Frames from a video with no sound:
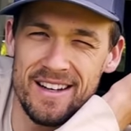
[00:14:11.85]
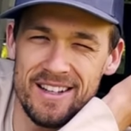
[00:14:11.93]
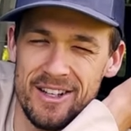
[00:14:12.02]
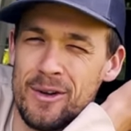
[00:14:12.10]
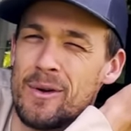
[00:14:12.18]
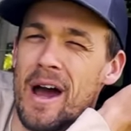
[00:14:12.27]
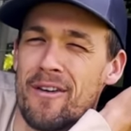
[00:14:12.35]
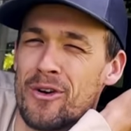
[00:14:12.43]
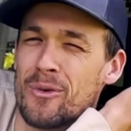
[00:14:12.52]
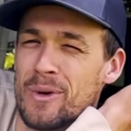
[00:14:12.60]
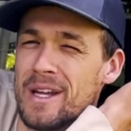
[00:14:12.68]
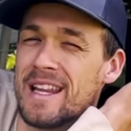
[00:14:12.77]
You
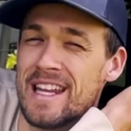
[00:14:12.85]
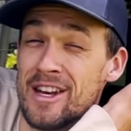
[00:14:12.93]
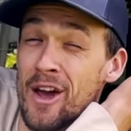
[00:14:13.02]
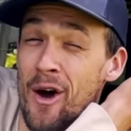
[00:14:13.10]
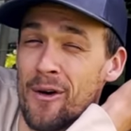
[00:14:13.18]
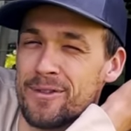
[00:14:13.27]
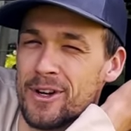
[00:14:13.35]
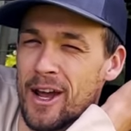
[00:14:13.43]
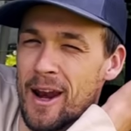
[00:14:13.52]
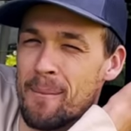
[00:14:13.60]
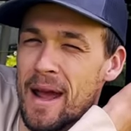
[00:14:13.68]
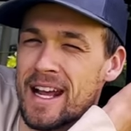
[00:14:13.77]
never really know if you're
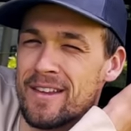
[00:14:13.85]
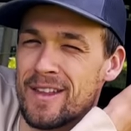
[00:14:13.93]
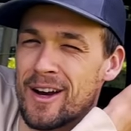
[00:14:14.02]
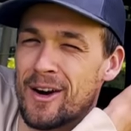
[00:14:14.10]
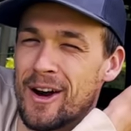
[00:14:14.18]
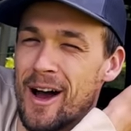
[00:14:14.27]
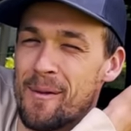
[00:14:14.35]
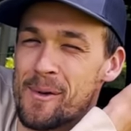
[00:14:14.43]
gonna make it there or not,